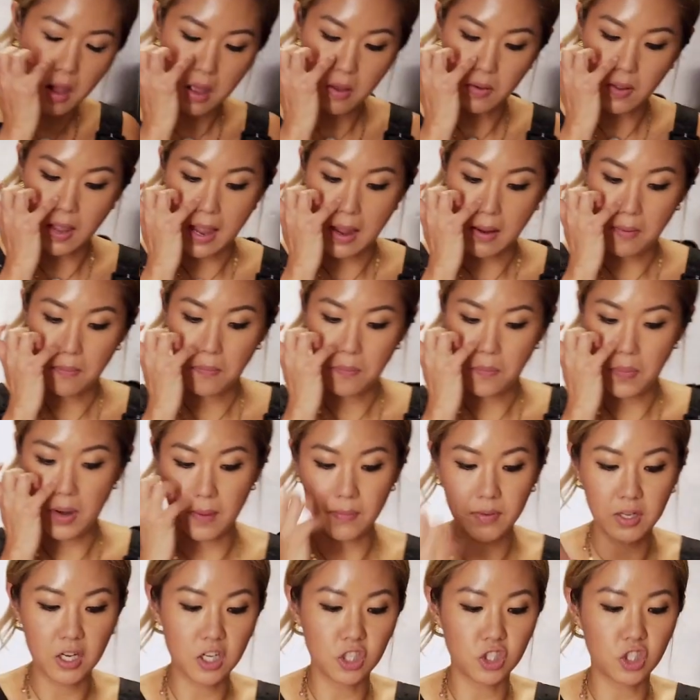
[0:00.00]
Okay, but
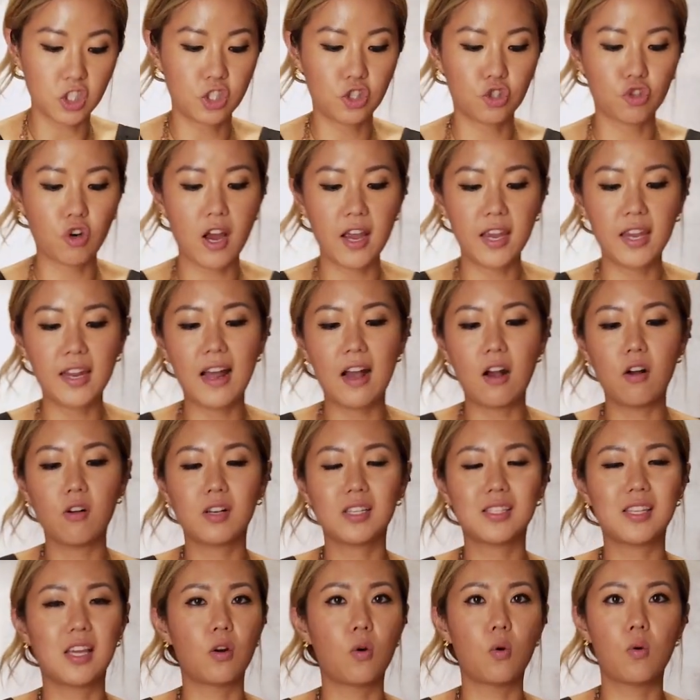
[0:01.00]
I'm gonna just dry it out
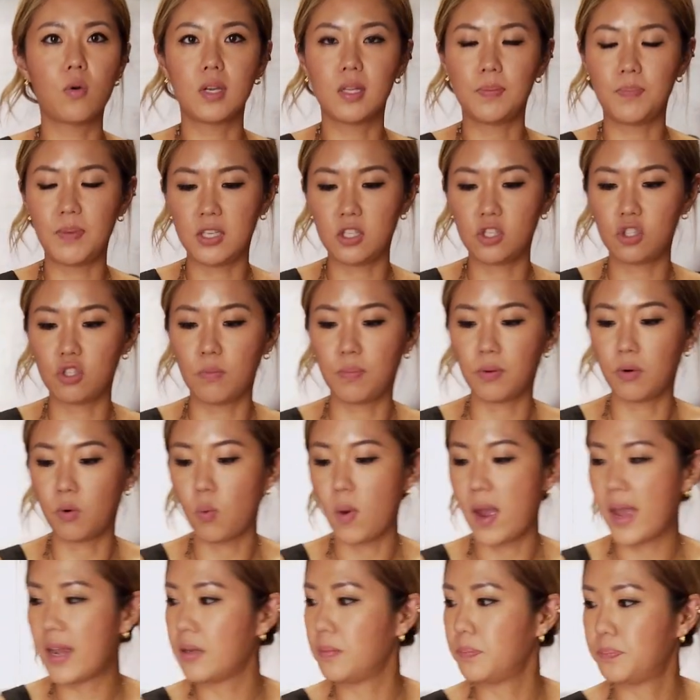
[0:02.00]
because I don't want it to be super
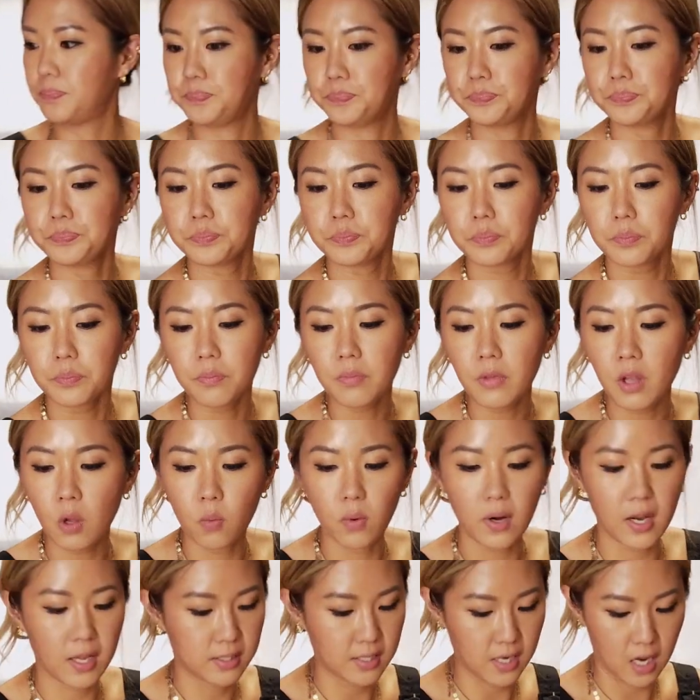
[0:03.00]
wet
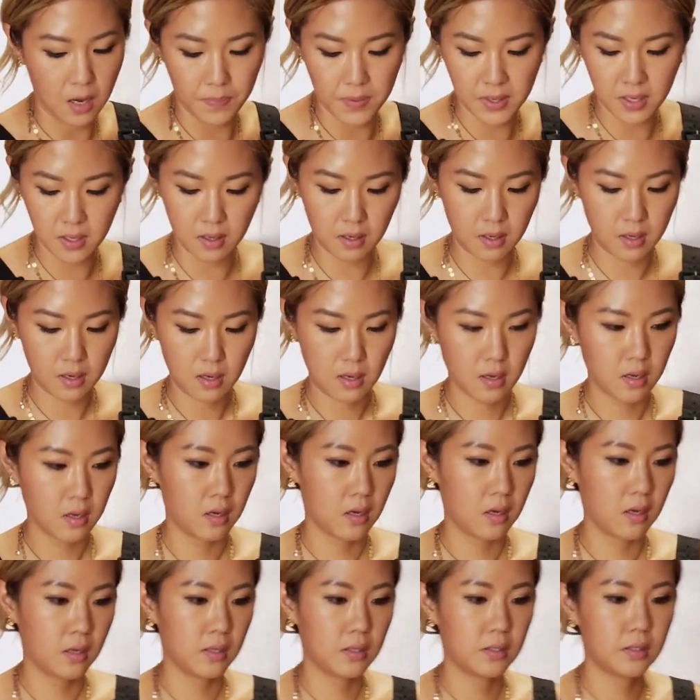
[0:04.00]
when I top it.
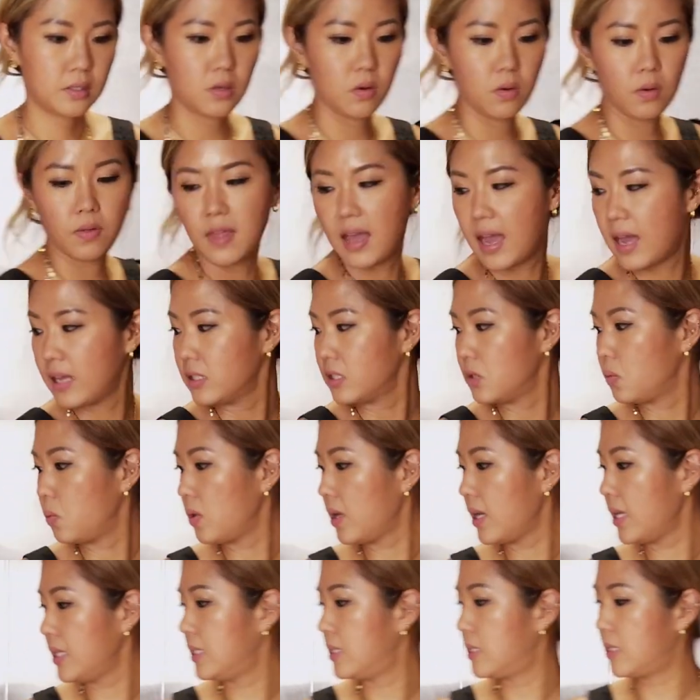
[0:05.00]
So that's
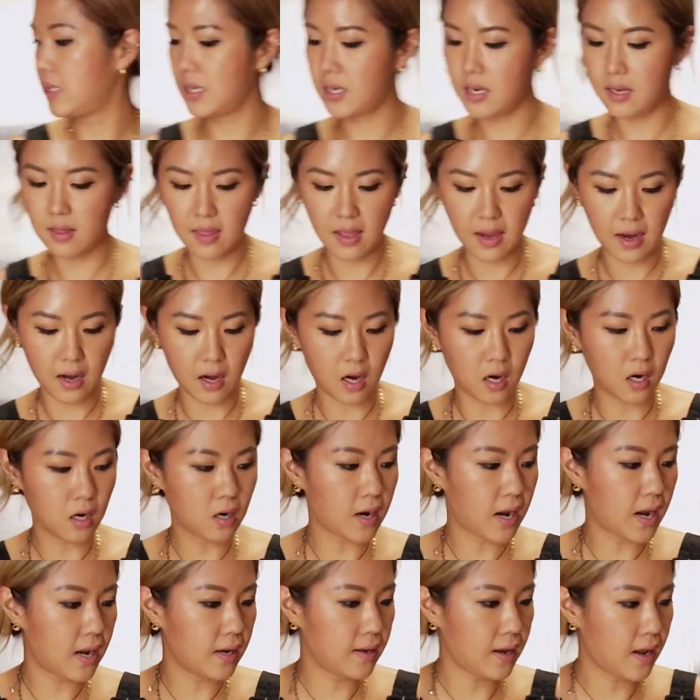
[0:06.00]
what I did
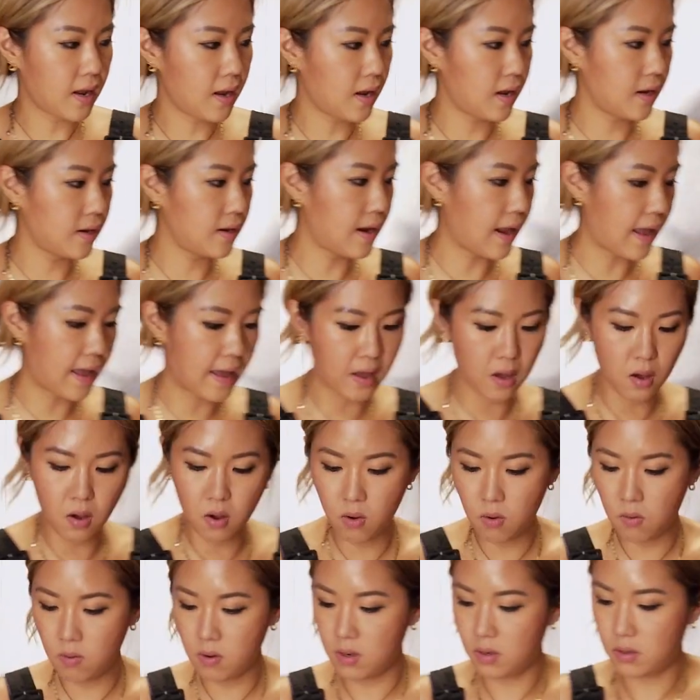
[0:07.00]
there. And then
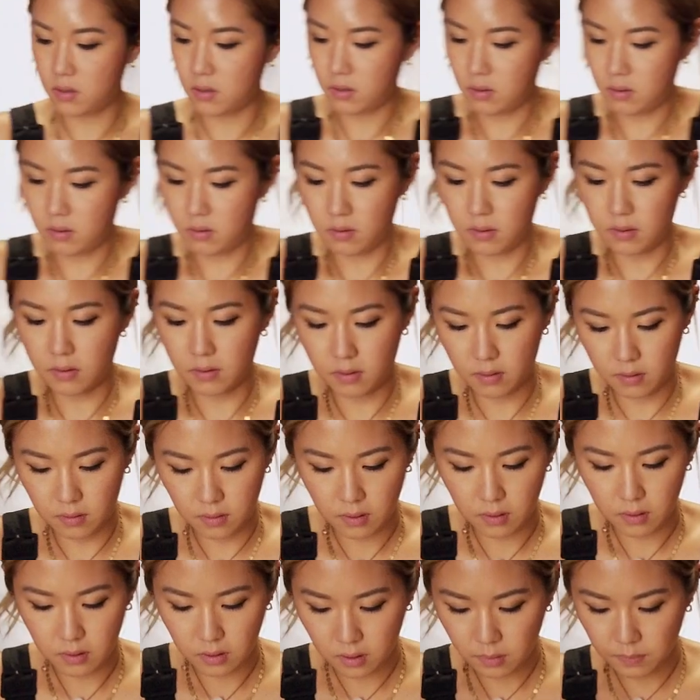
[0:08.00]
now,
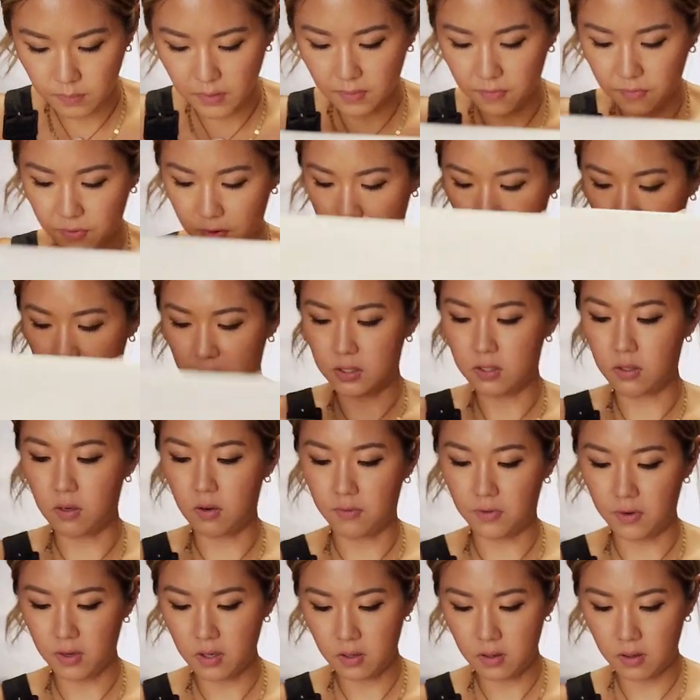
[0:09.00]
let me flip this
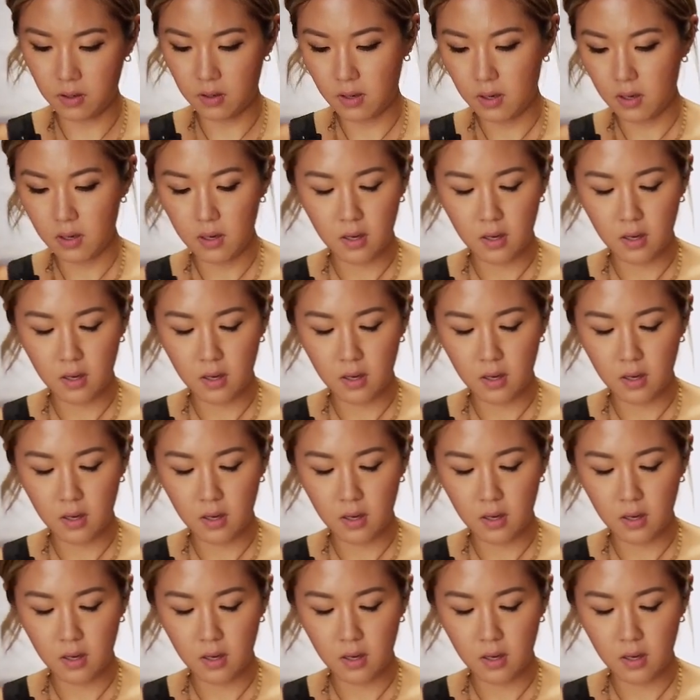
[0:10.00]
over.